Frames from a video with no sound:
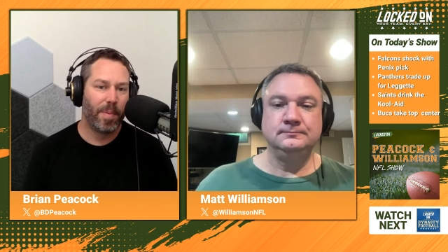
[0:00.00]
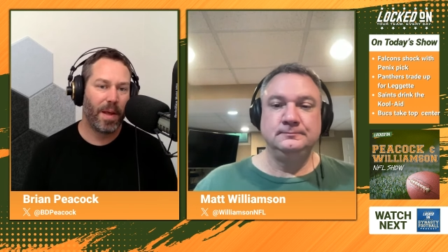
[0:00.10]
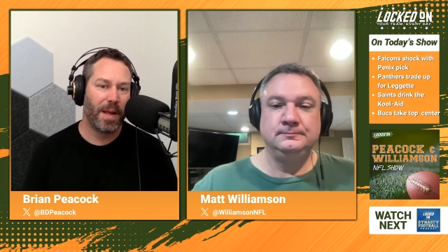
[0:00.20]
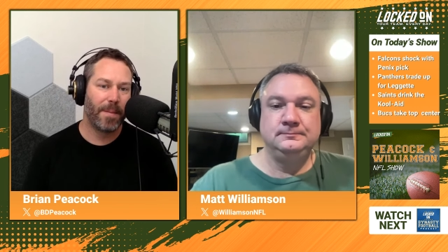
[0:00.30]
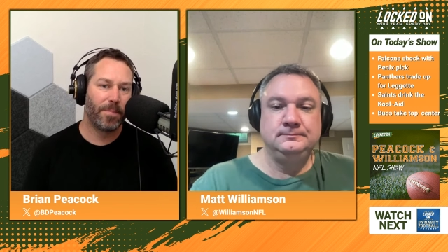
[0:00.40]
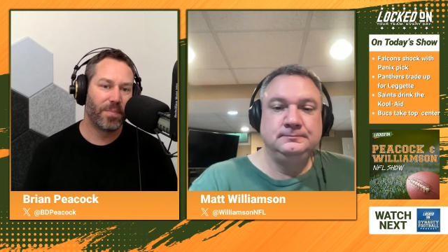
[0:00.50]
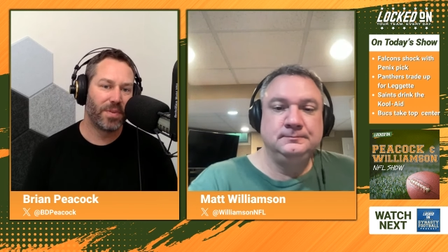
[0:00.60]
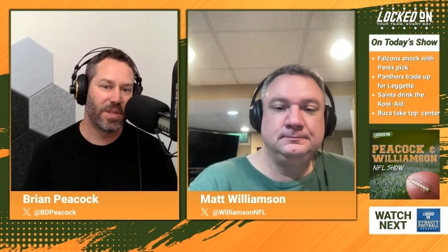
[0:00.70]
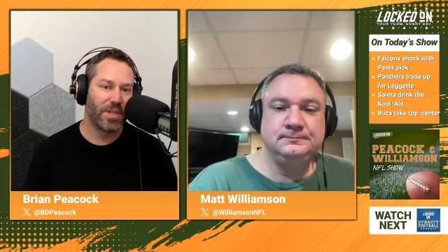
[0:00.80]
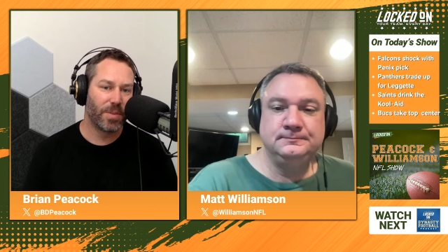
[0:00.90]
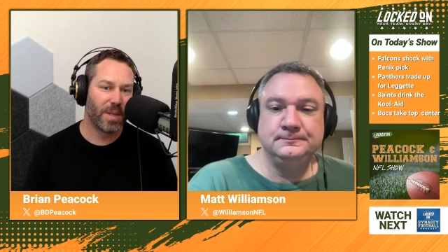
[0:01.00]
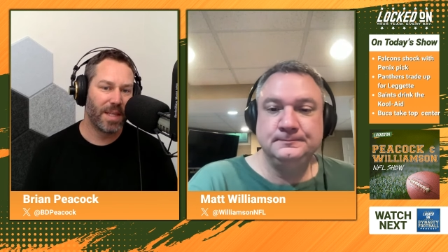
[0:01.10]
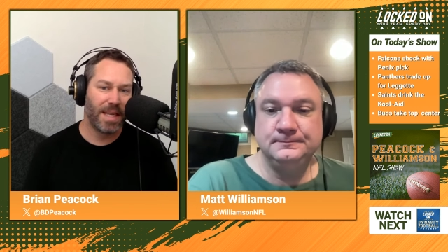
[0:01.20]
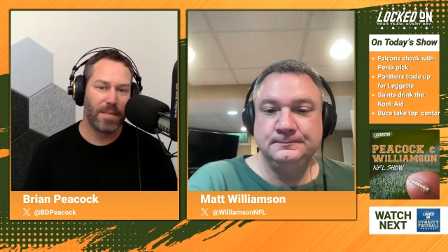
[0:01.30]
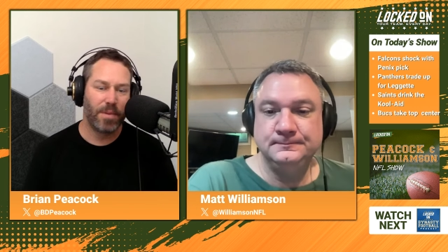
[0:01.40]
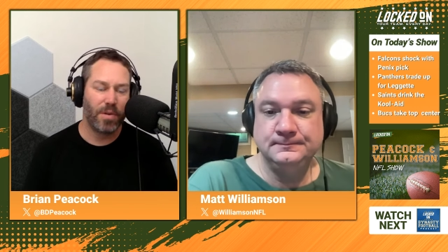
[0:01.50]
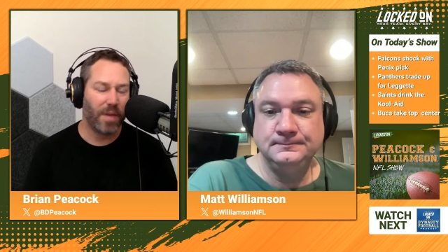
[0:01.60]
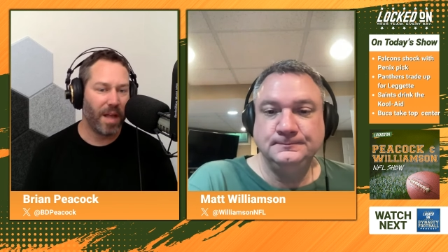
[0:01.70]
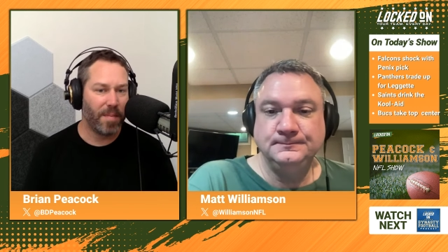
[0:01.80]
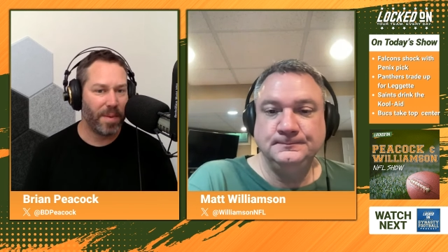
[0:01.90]
Speaker 1: But did you really need to
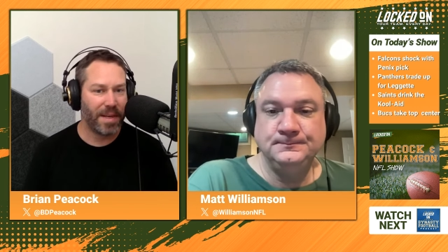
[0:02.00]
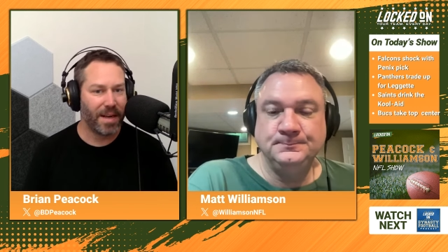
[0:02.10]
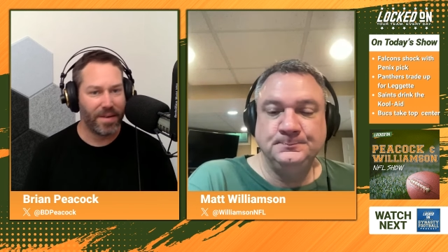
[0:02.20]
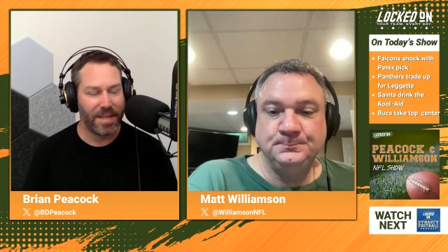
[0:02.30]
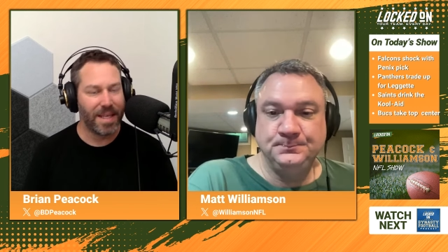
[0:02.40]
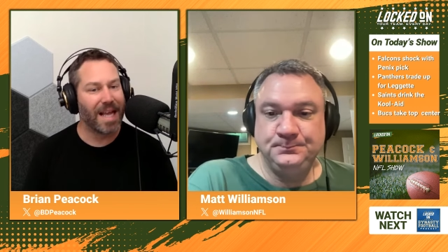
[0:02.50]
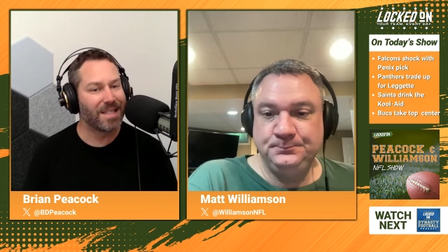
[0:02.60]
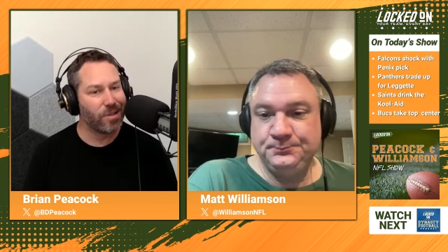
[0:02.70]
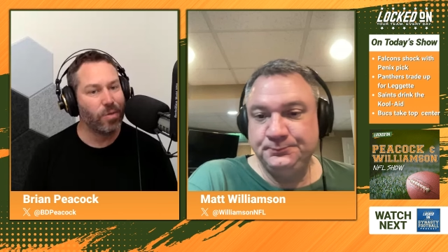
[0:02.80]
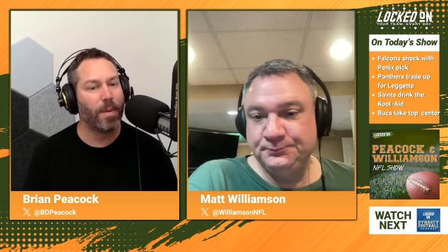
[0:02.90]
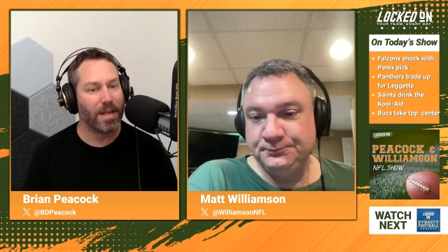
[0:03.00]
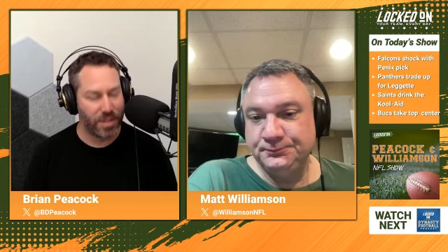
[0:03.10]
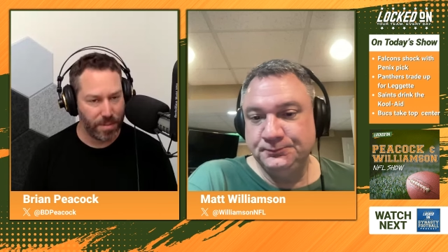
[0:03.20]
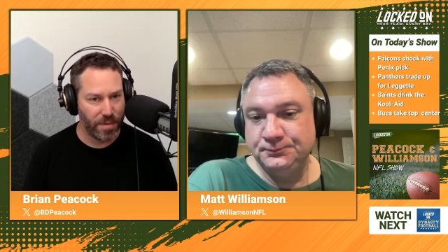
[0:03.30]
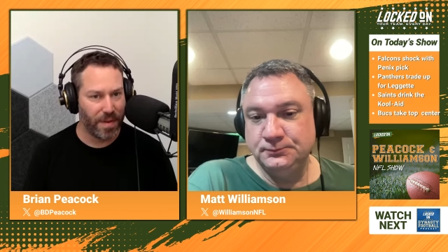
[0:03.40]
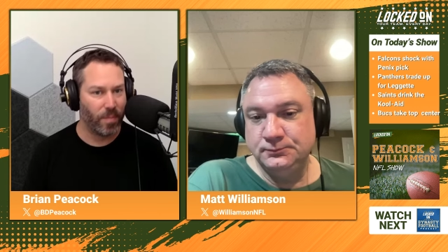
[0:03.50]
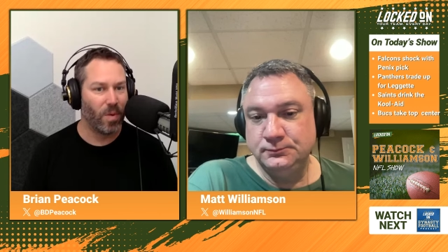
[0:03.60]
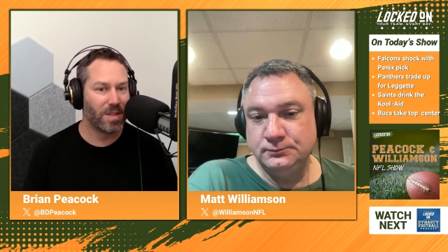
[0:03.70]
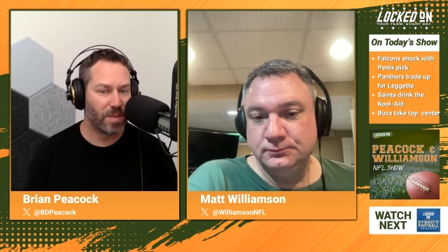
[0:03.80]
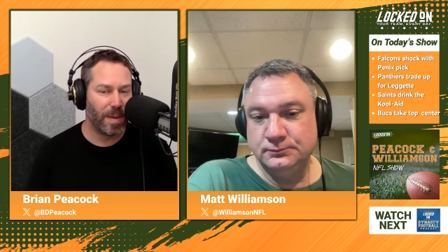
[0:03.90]
move up? And you know, it didn't cost too much to move
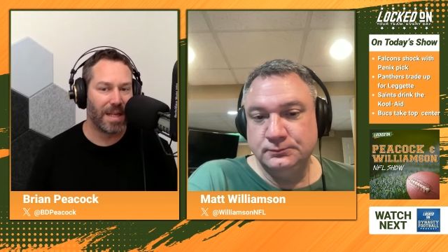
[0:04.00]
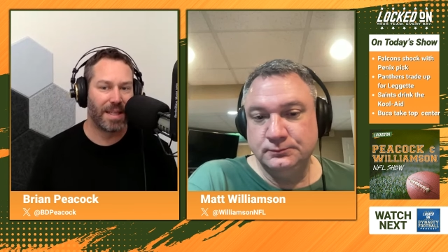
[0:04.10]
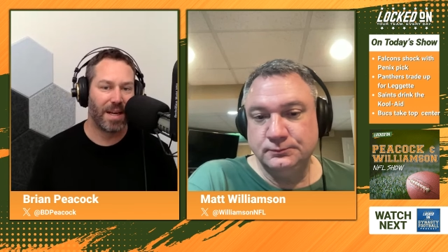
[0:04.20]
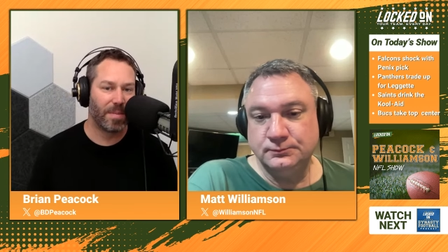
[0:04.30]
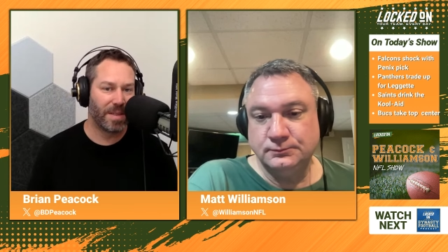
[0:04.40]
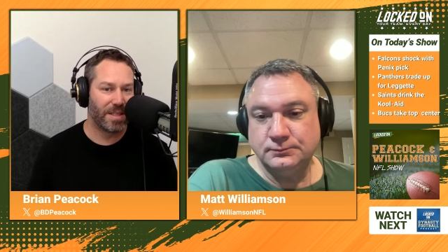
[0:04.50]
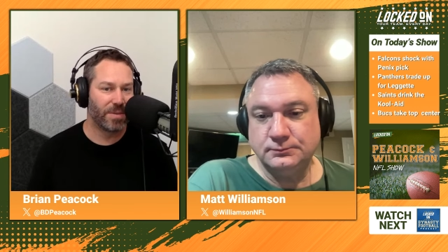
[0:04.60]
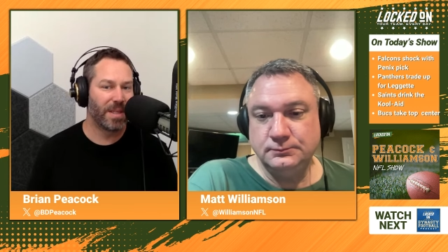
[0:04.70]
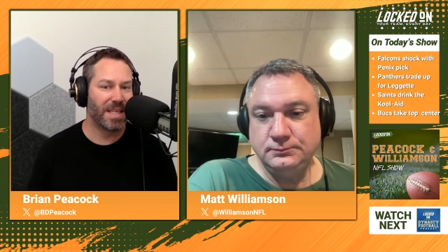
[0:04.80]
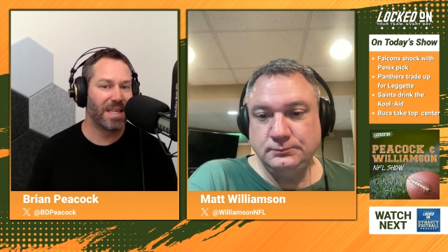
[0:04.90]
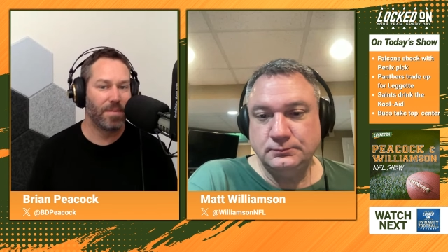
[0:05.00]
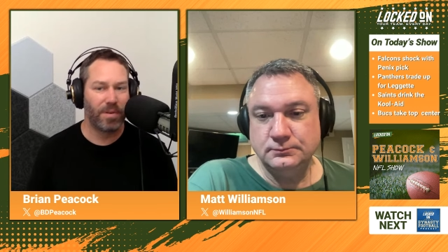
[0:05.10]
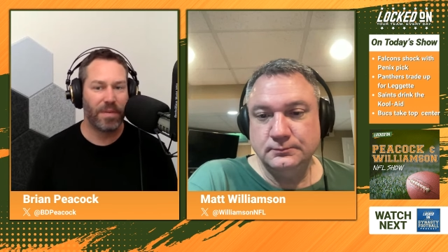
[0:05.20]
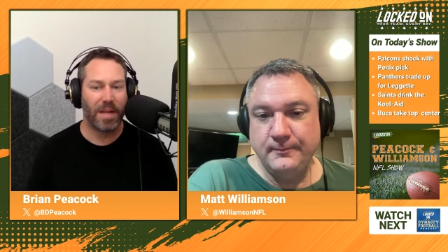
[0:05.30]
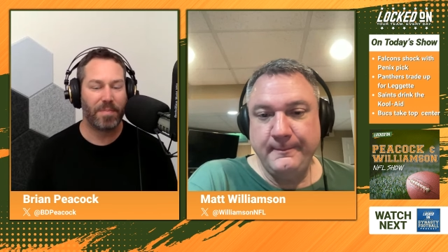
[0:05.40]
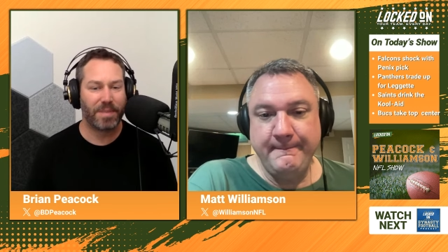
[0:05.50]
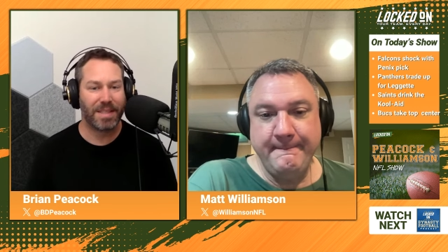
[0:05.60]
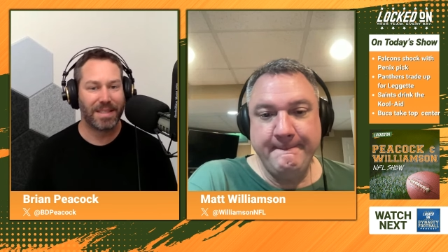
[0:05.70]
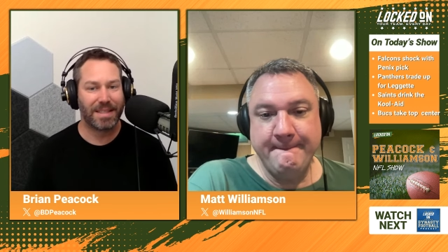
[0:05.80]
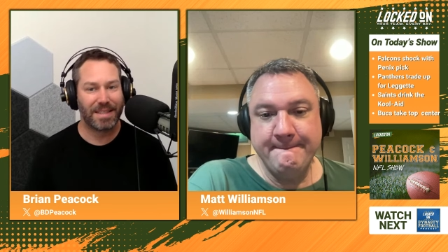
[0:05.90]
up one spot there, but did you really need to move up
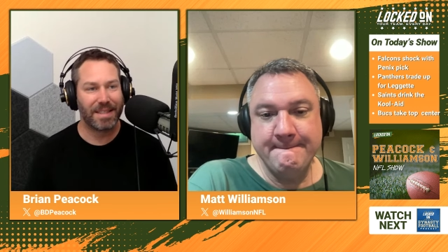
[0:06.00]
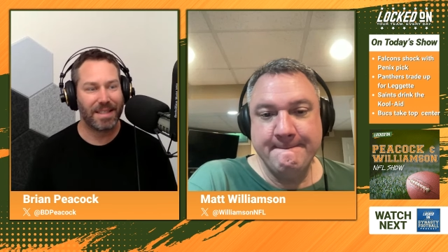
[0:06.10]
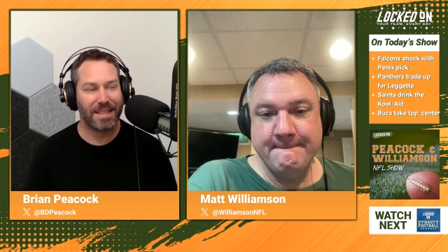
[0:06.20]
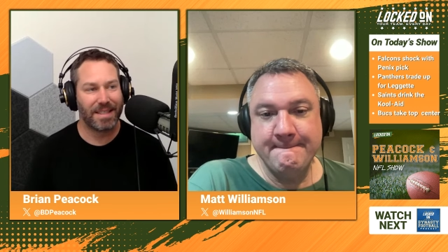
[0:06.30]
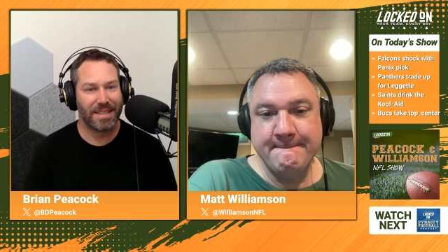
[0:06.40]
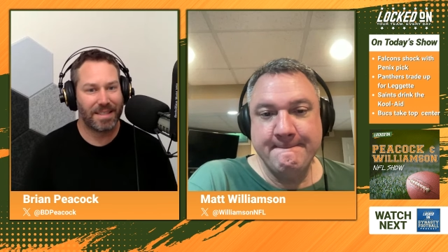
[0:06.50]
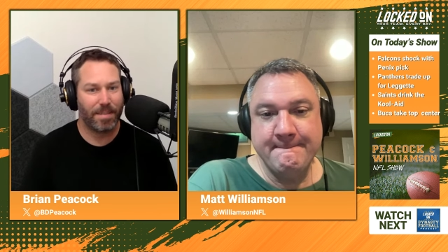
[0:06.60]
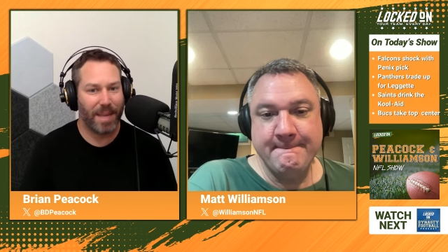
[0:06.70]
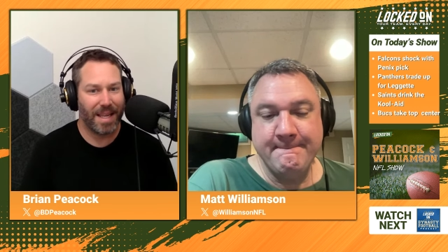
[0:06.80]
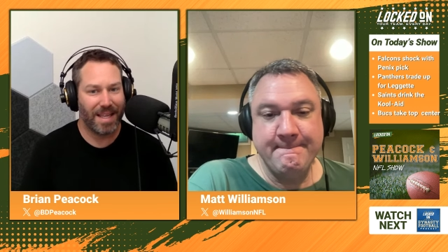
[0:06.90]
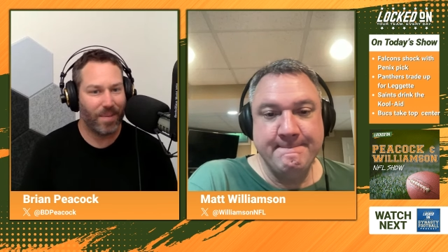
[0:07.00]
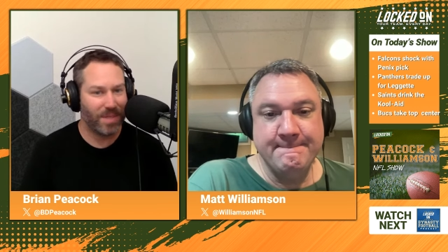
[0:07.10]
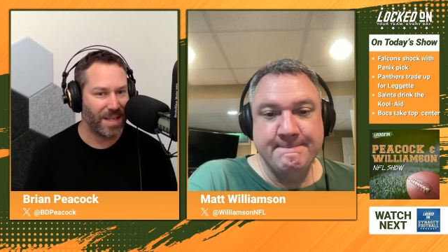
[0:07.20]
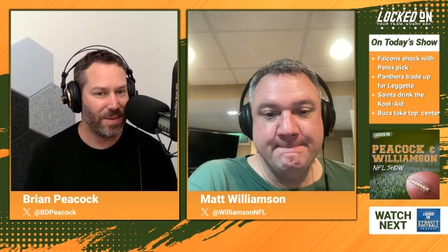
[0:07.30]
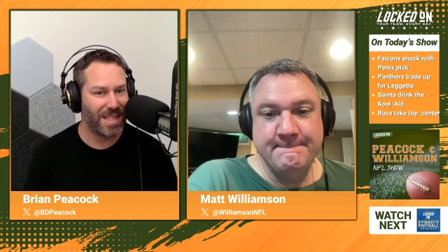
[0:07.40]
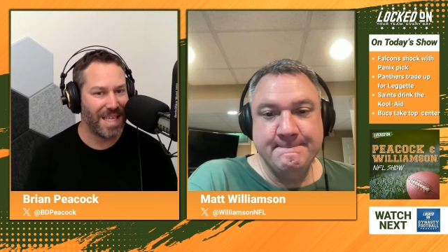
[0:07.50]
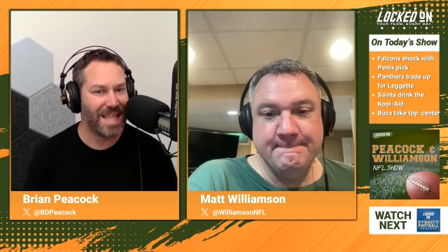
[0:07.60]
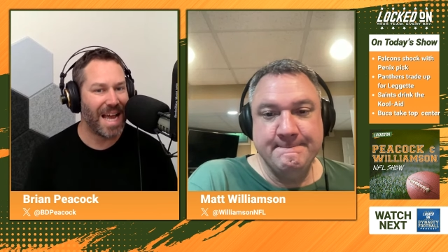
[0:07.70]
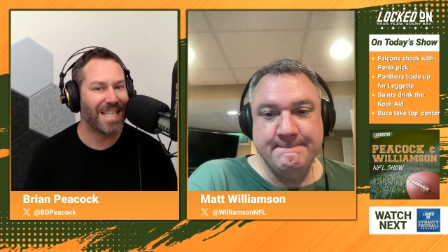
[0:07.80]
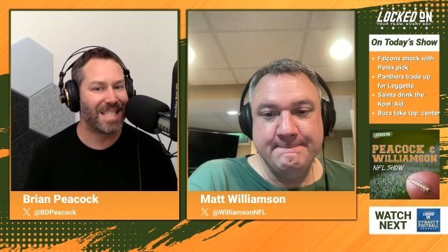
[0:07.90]
to to make was was
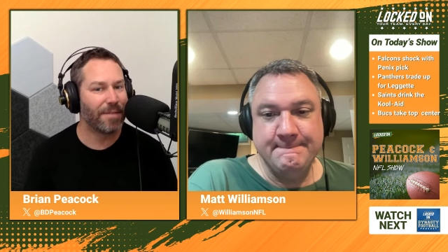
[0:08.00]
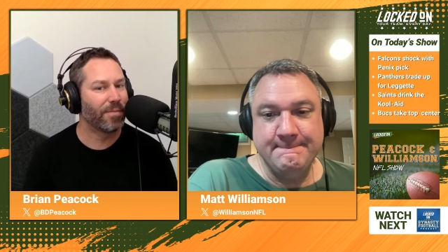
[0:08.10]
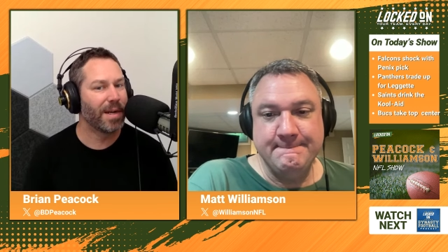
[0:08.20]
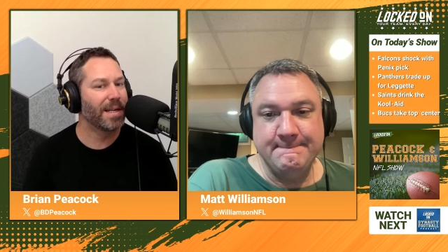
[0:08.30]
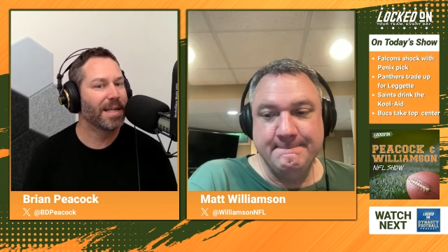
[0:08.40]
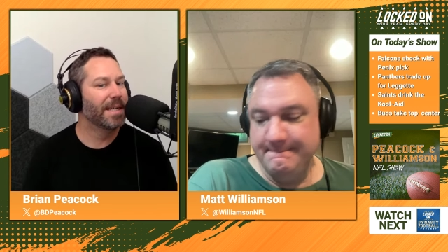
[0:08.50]
he that different?